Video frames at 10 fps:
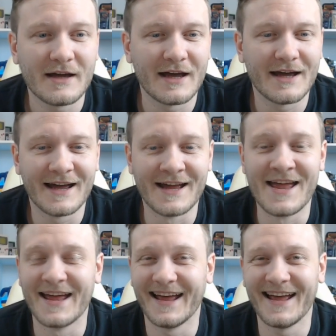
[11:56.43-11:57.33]

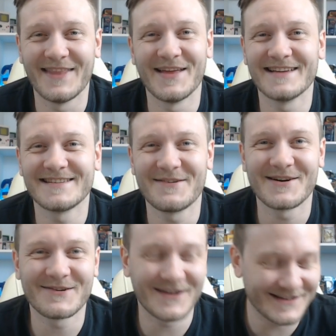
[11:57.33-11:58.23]
and that's how
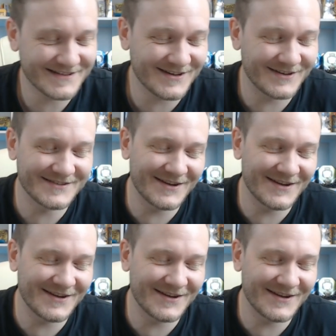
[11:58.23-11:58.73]
I acquired this card.